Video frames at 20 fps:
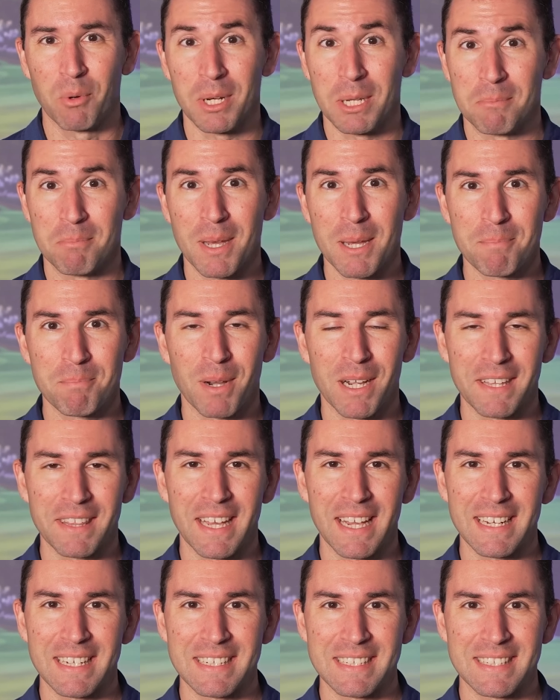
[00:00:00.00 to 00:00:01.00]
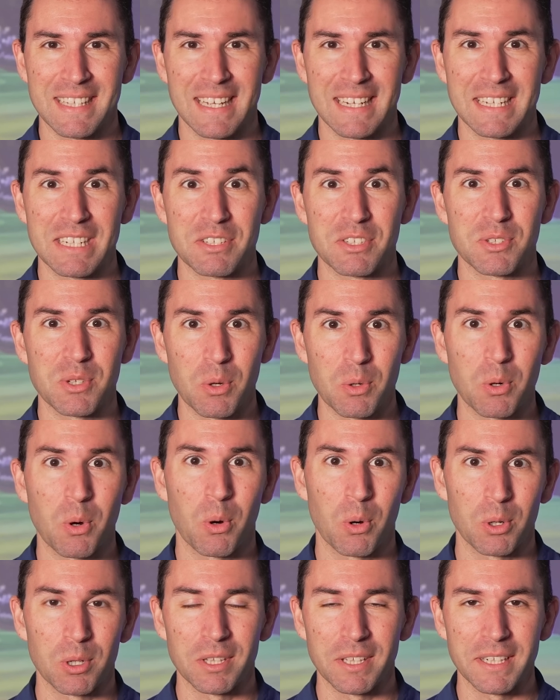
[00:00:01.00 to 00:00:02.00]
what he meant by that is that it's so
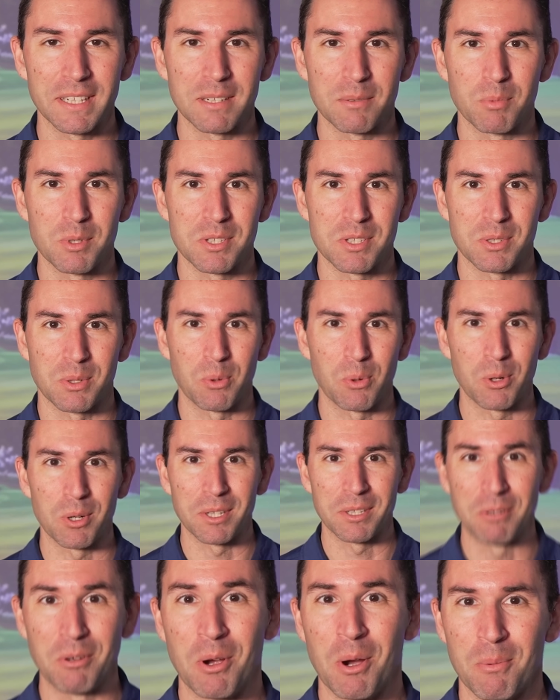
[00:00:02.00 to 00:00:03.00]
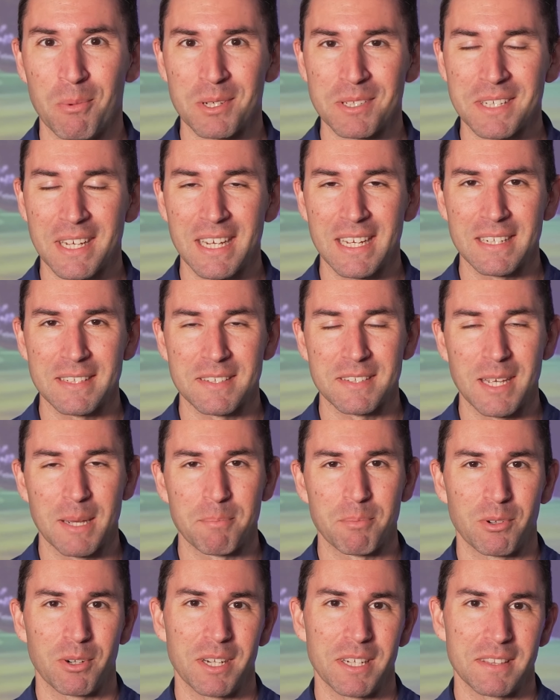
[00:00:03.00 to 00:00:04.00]
correlated with scoring, you almost can't
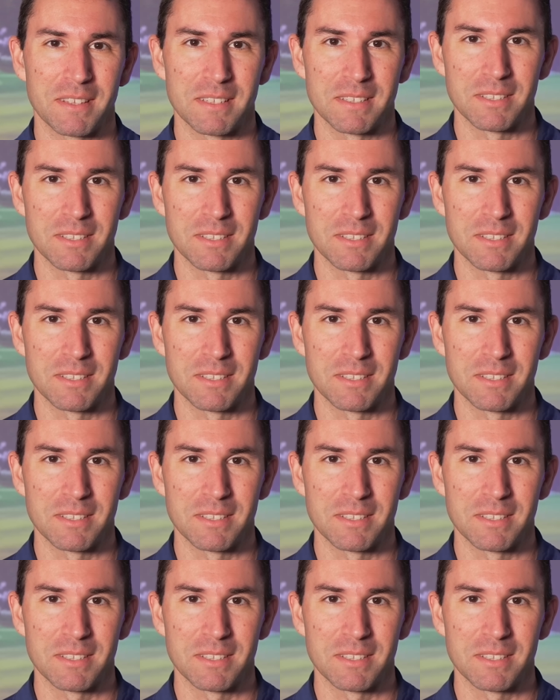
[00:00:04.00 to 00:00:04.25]
separate the